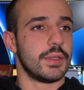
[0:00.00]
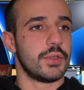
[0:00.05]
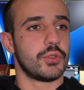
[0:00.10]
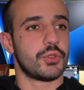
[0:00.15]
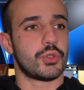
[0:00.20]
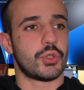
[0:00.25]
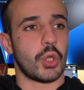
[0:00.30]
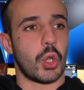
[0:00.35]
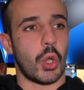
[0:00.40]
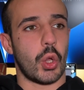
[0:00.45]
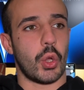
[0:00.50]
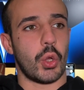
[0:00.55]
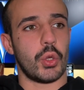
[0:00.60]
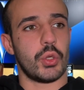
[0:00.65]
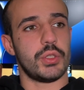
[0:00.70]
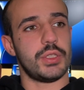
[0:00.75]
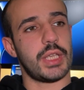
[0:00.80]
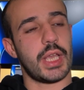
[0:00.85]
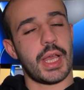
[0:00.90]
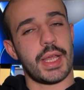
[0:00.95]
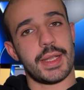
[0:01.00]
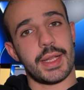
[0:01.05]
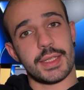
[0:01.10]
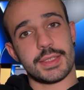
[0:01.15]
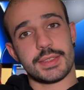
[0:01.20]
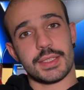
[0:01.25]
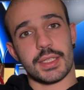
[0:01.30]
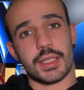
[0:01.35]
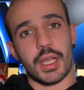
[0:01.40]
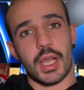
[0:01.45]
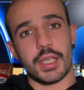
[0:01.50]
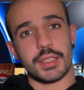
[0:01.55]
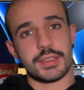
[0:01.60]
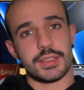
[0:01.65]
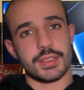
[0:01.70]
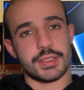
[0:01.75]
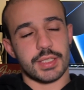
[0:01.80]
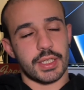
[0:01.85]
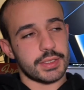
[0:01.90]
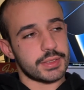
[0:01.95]
So yeah, that's it, guys.
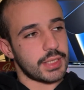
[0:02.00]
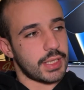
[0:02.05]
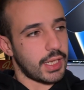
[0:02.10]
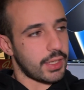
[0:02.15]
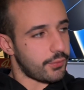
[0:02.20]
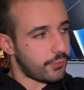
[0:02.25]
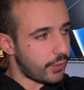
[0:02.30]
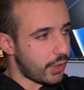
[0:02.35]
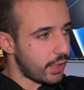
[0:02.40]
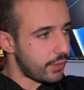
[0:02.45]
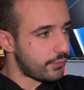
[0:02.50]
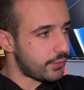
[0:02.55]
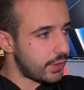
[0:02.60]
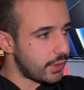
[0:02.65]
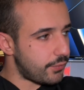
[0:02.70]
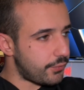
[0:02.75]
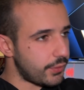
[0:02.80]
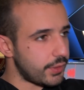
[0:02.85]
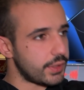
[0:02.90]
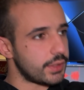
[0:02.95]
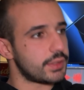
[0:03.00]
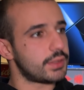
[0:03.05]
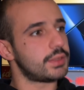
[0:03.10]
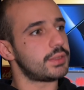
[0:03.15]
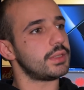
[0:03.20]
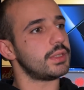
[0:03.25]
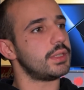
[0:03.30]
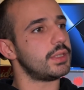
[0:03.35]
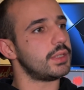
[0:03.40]
These are the like 5 different